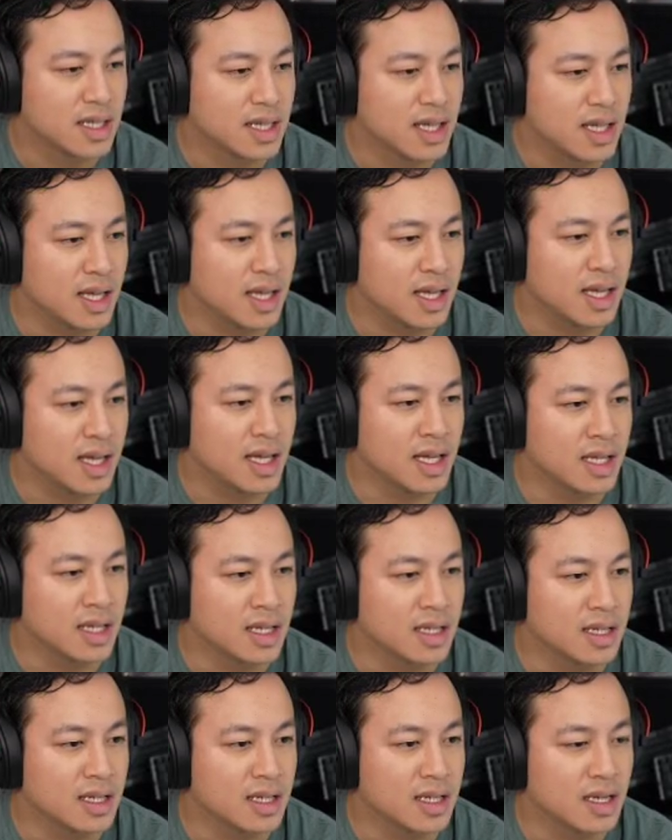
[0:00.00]

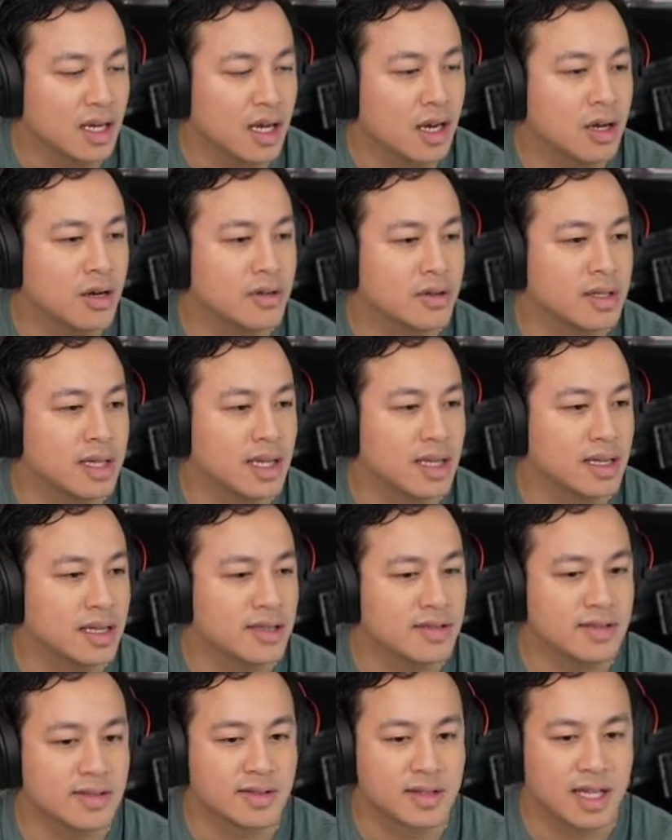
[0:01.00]
And oh, get
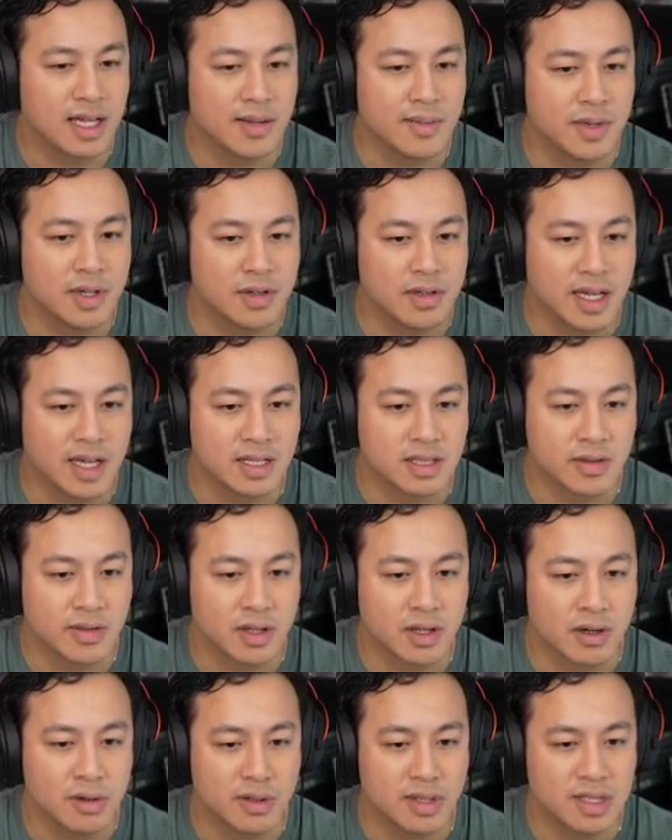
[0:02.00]
leaves of type. Okay, so it
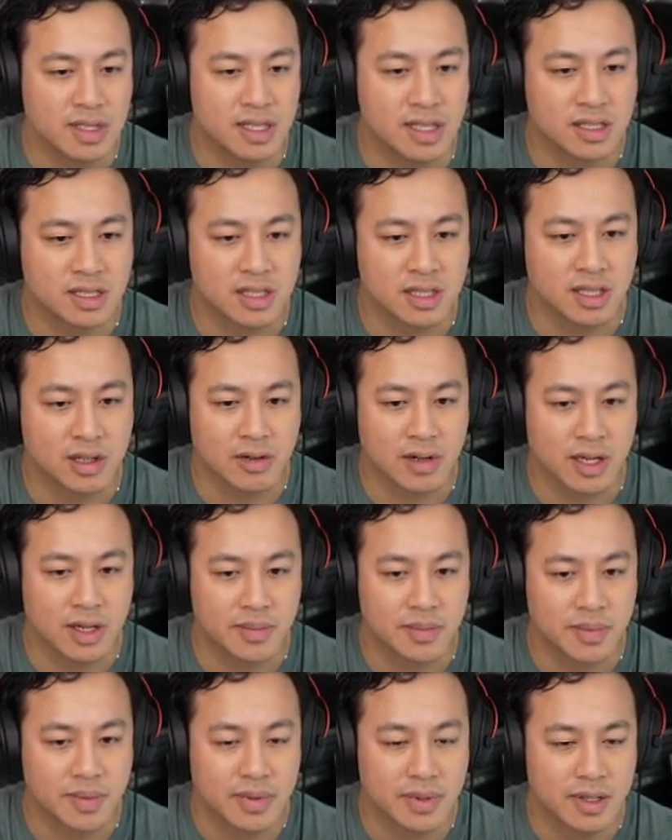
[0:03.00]
always does show
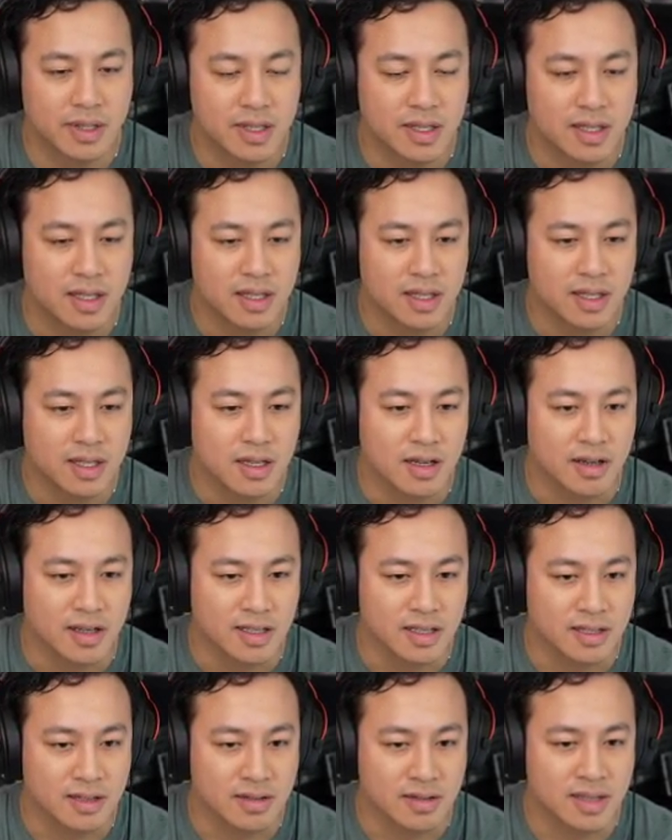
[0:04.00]
up. Okay,
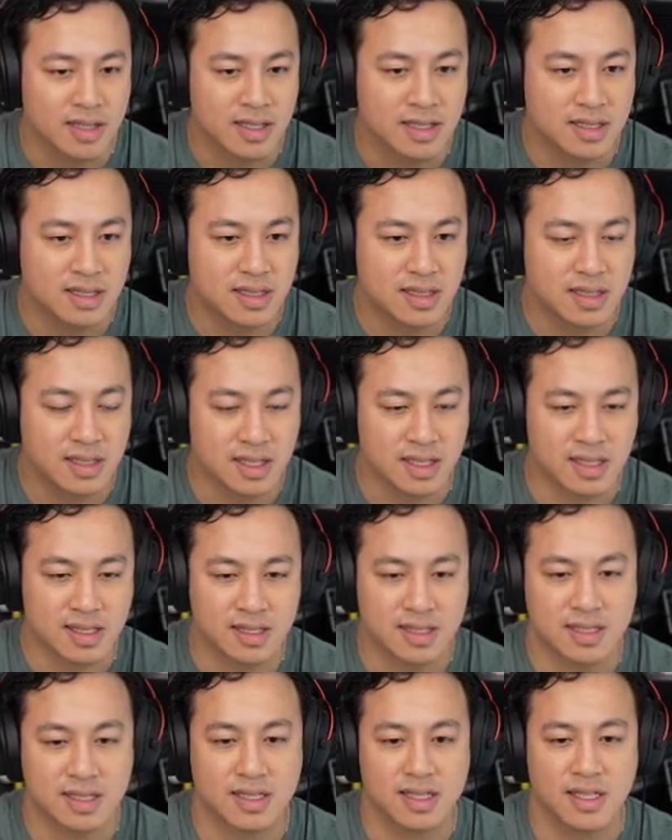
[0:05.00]
so this
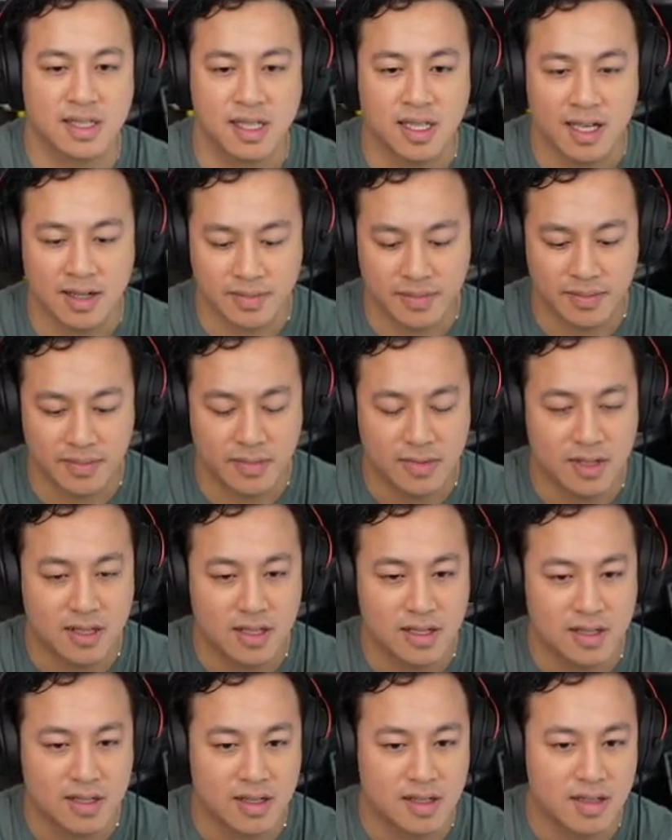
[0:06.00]
does. Yep.
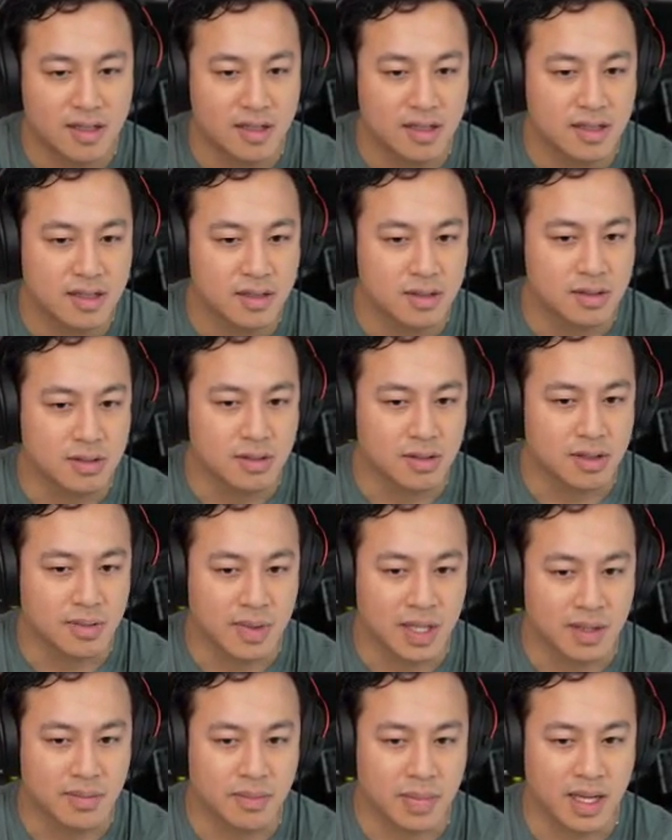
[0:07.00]
To
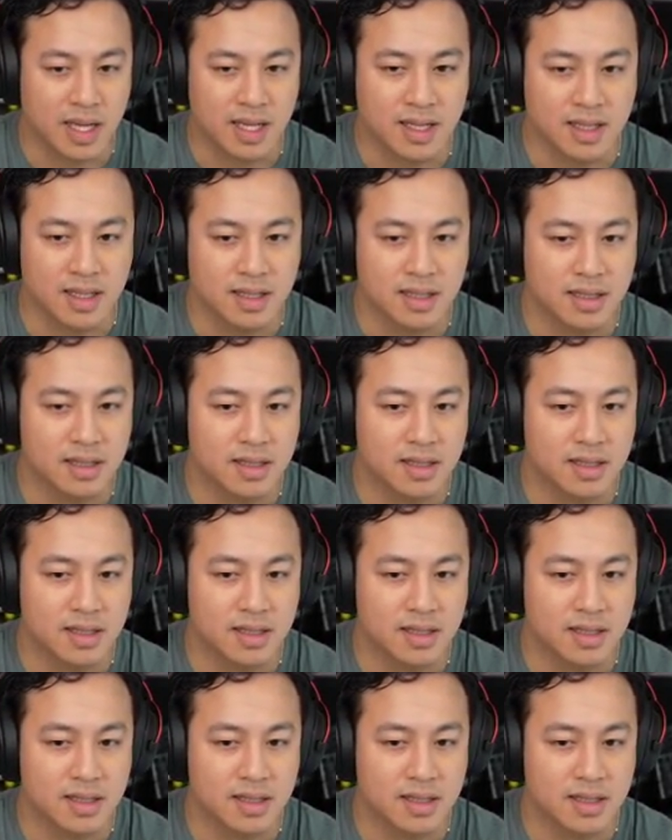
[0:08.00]
command palette.